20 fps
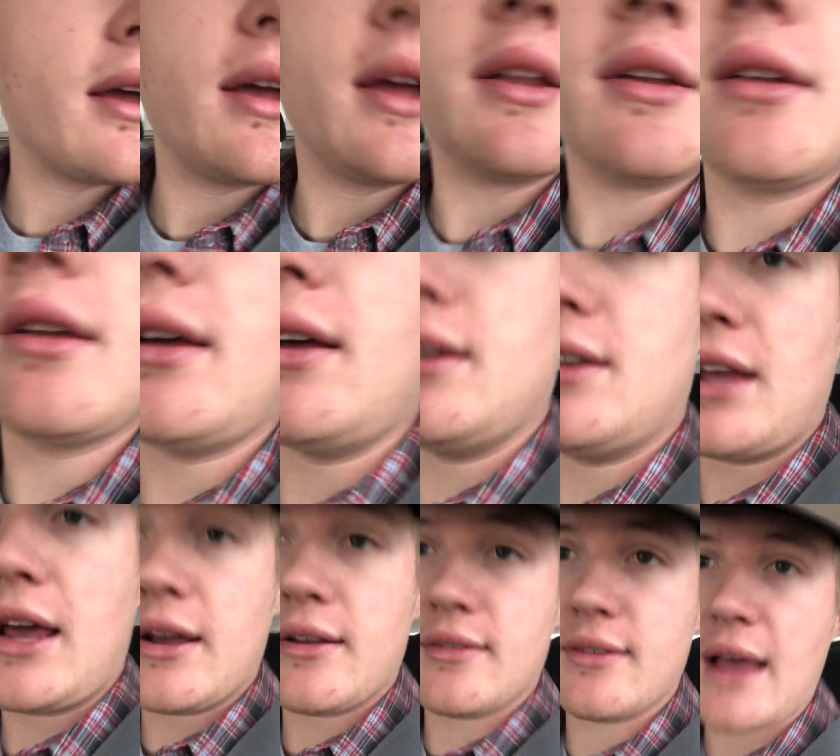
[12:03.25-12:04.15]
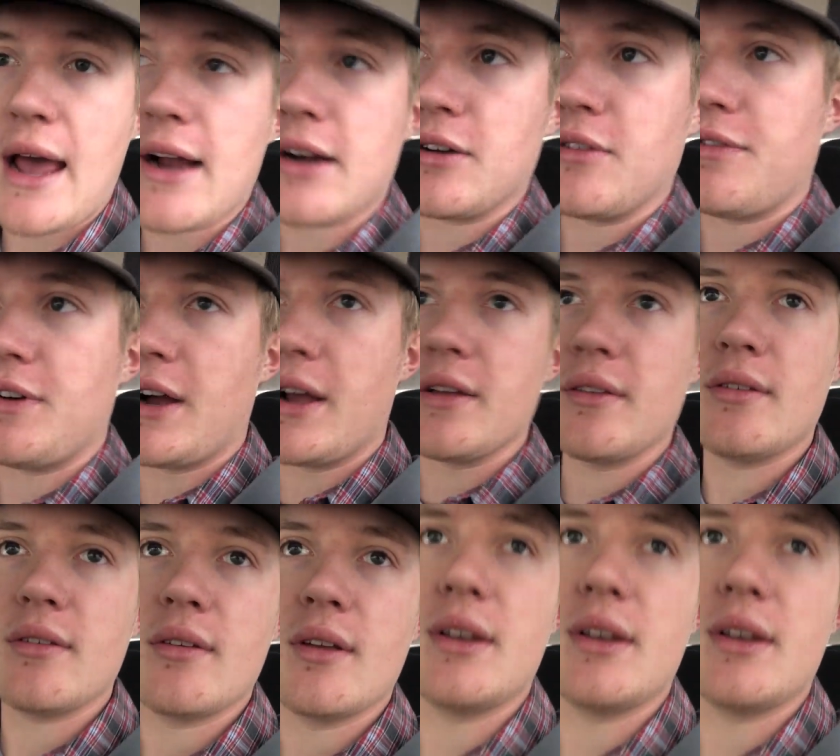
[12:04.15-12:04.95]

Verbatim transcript: it, it takes sacrifice.